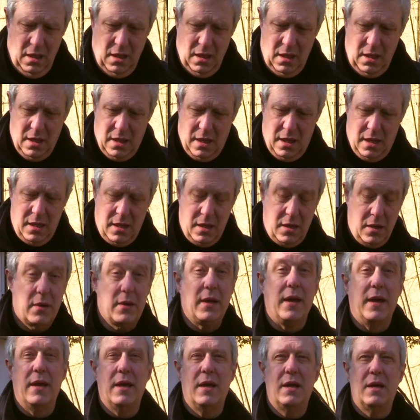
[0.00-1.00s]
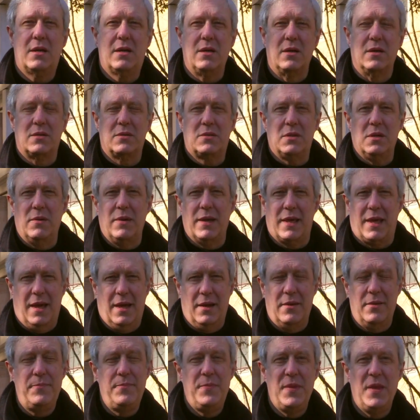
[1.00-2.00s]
Yeah, okay, good. So again,